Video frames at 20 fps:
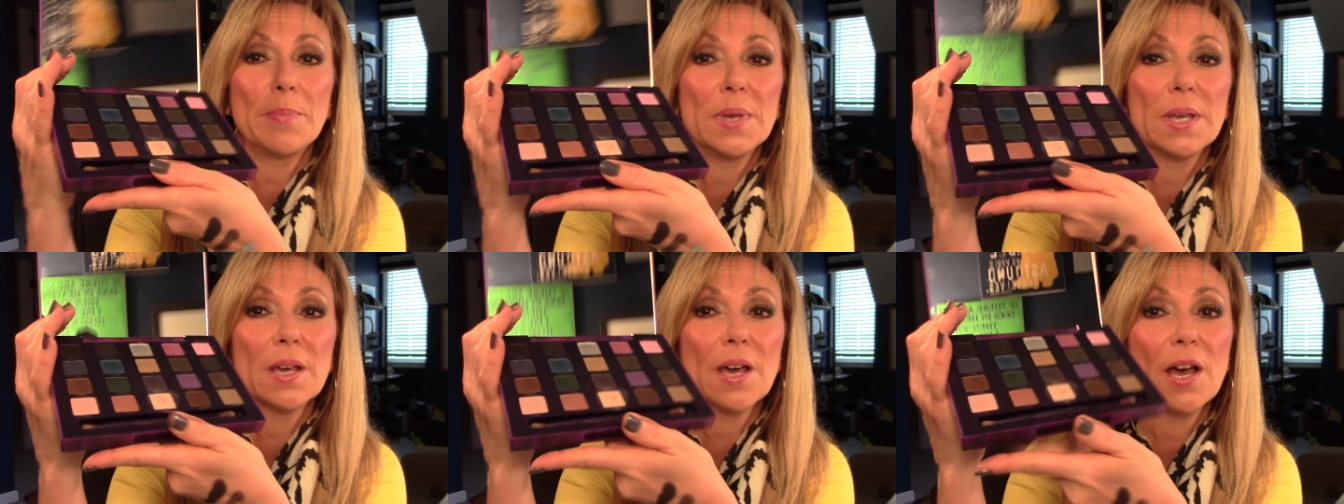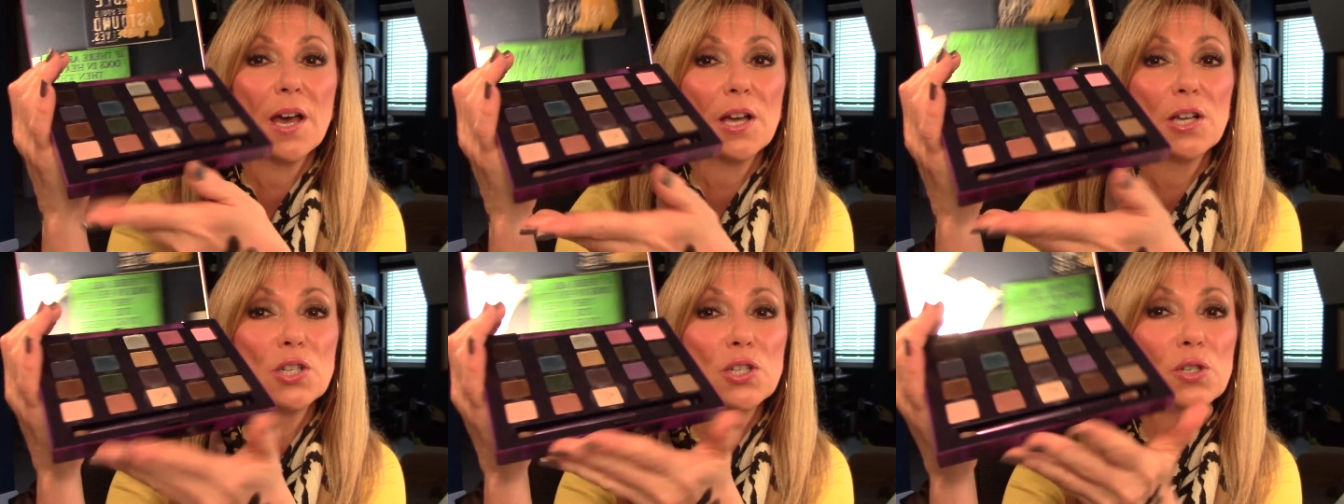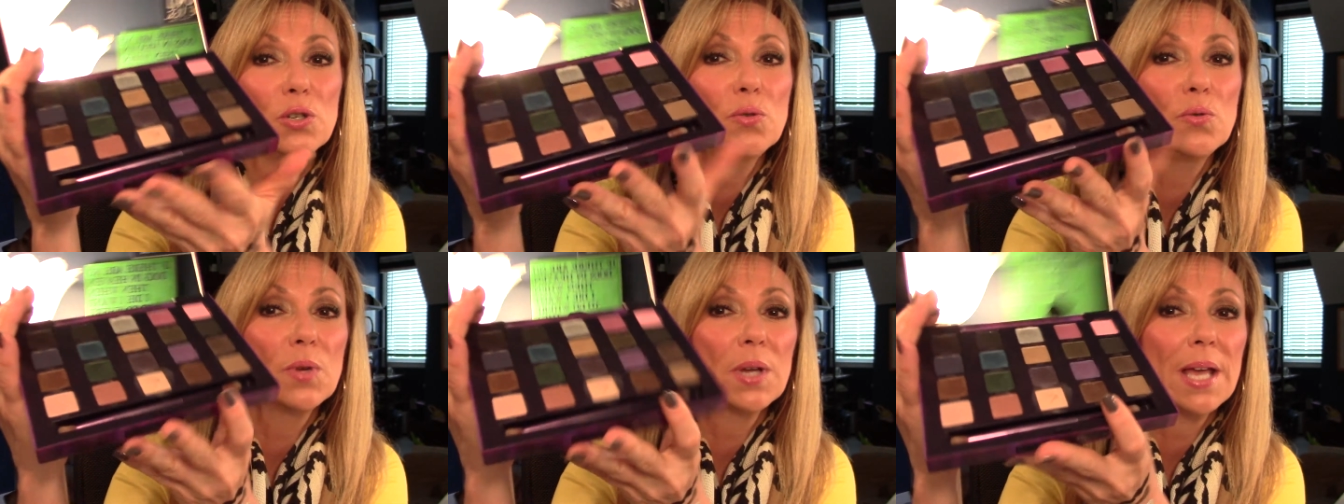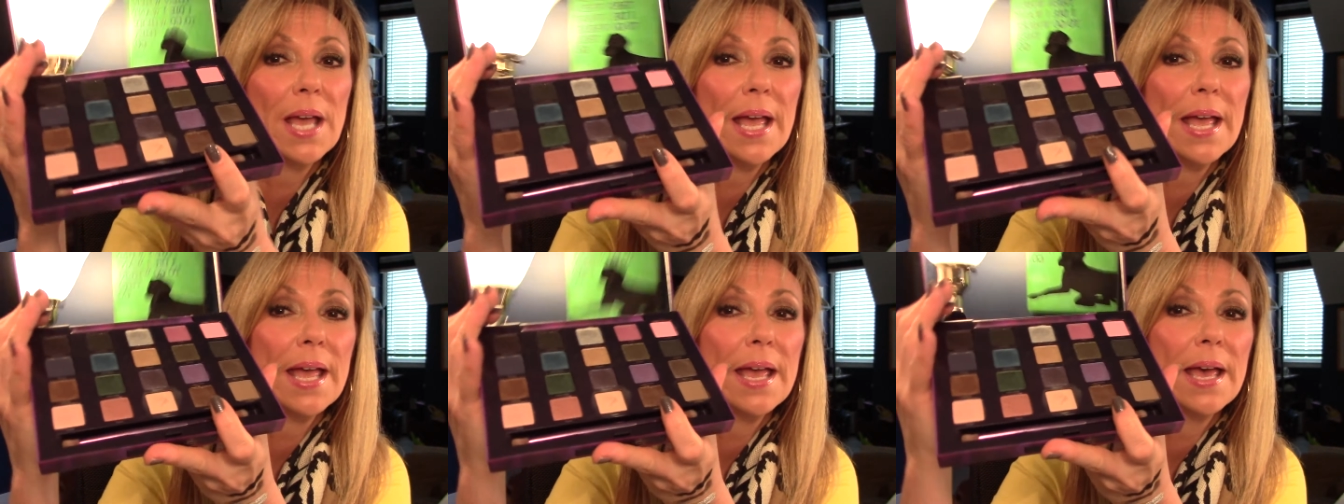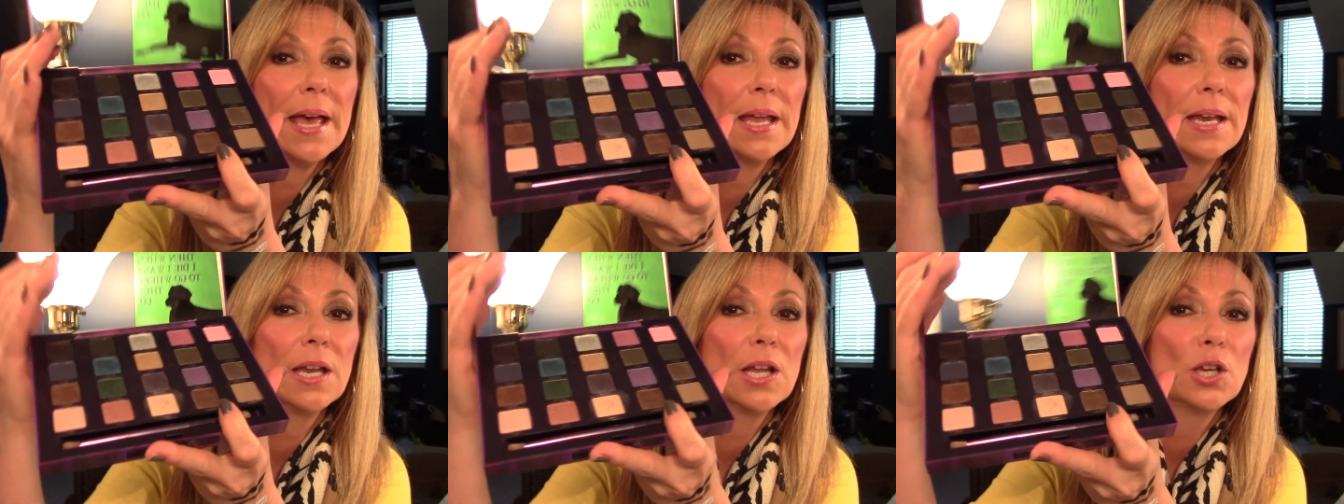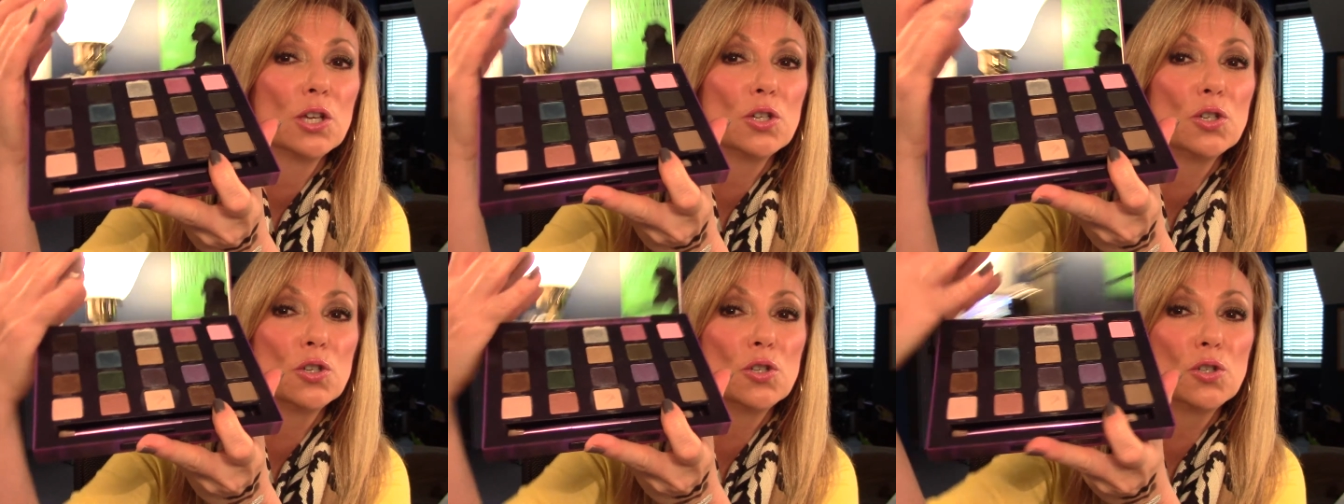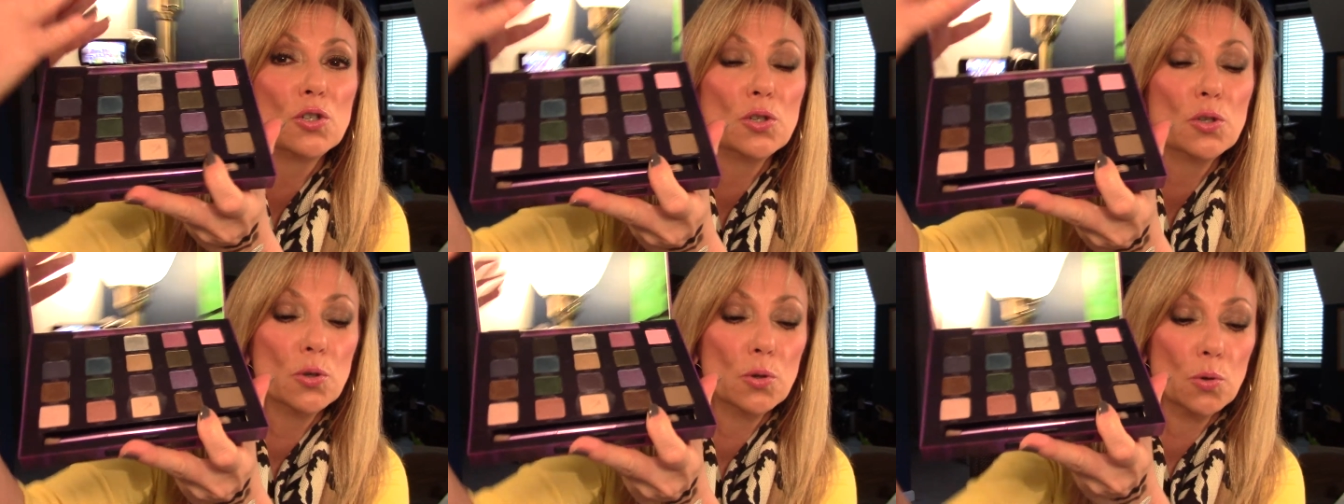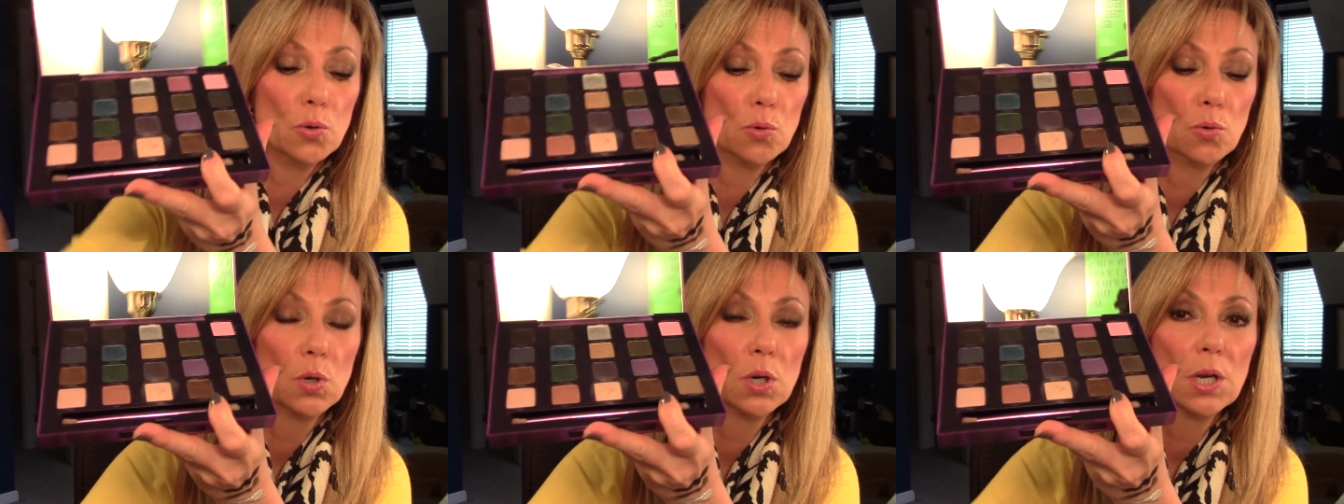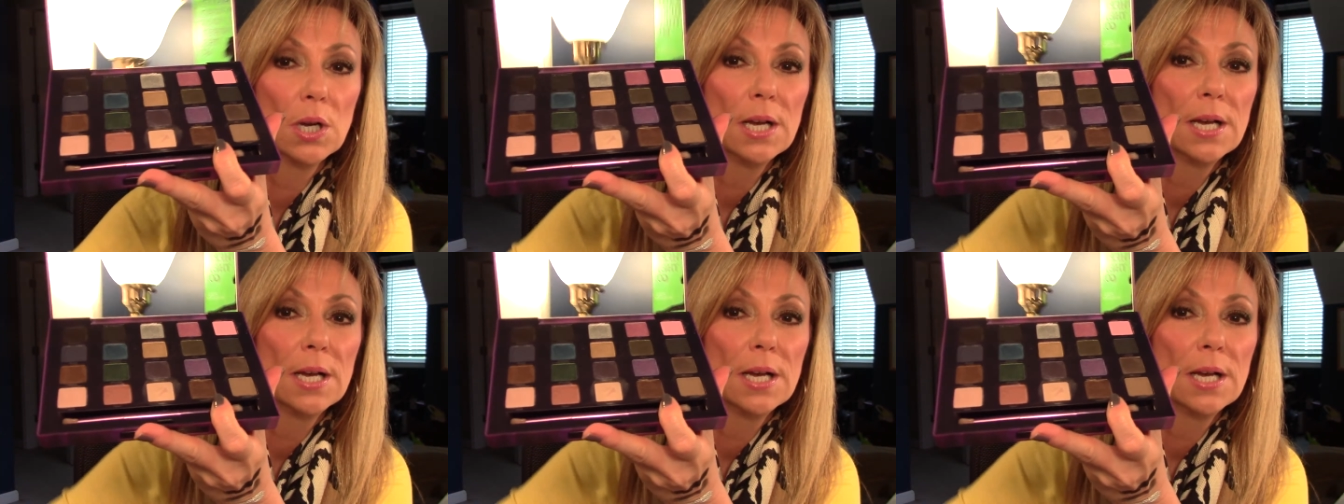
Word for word: because you can do